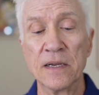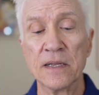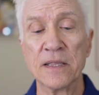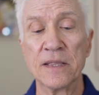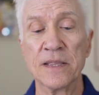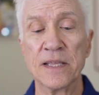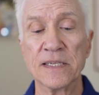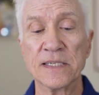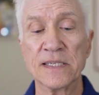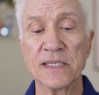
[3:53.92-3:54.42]

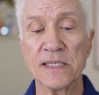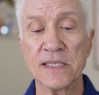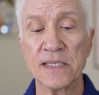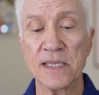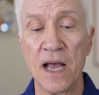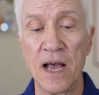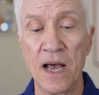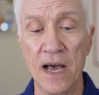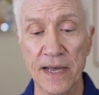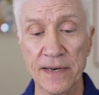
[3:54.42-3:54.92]
the
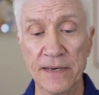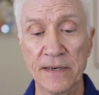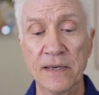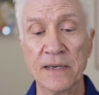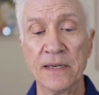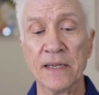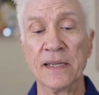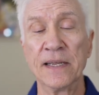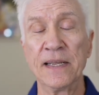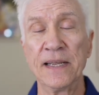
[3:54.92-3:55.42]

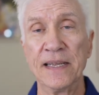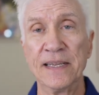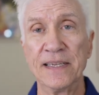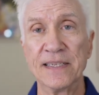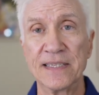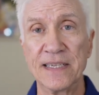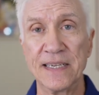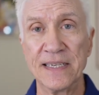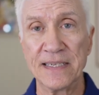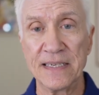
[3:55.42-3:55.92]
sun
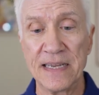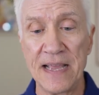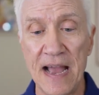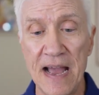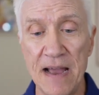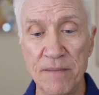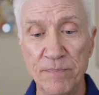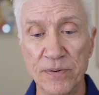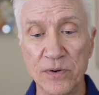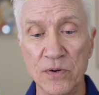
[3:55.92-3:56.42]
is in
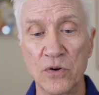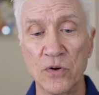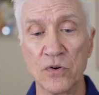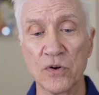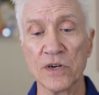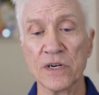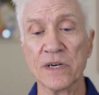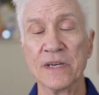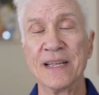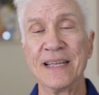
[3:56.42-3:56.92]

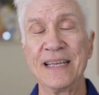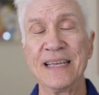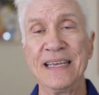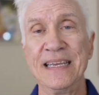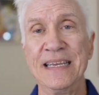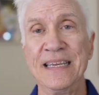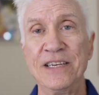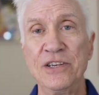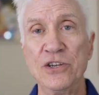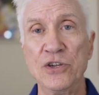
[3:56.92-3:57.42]
Capricorn
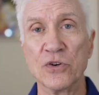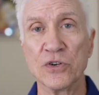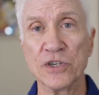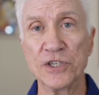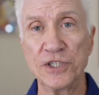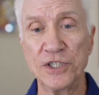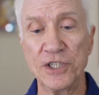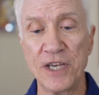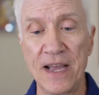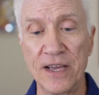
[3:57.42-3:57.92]
in your
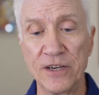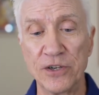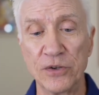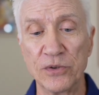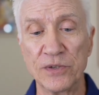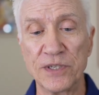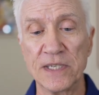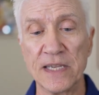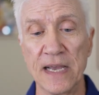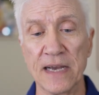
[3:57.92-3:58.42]
shadow
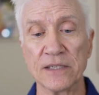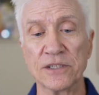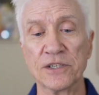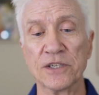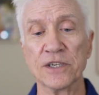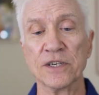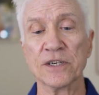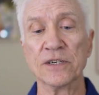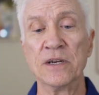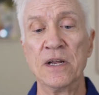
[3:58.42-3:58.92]

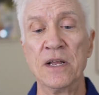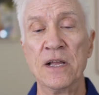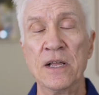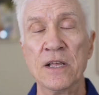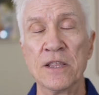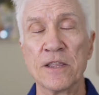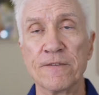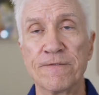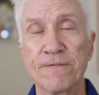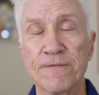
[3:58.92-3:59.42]
sector
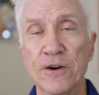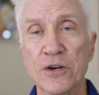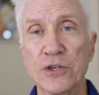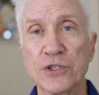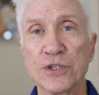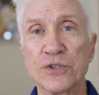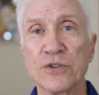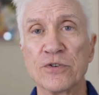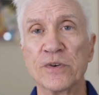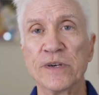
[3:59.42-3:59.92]
the
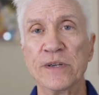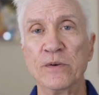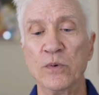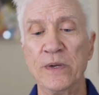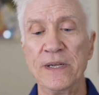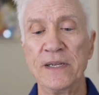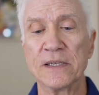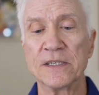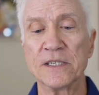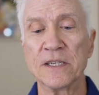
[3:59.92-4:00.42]
first three
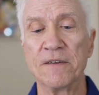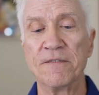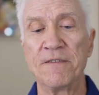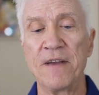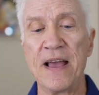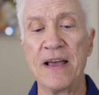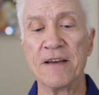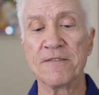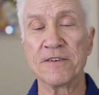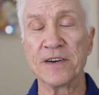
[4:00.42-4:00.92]
weeks of
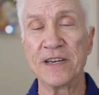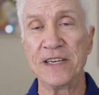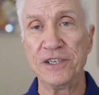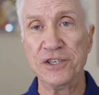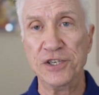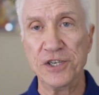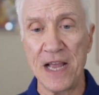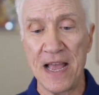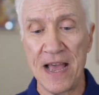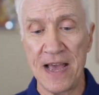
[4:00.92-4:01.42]
every
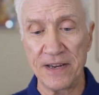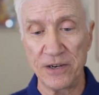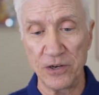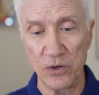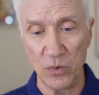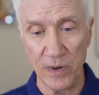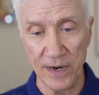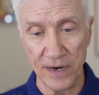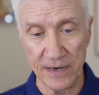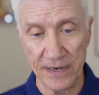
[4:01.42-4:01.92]

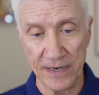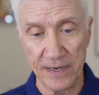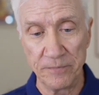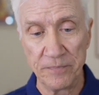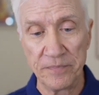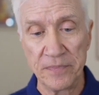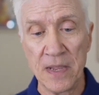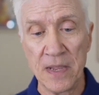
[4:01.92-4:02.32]
January.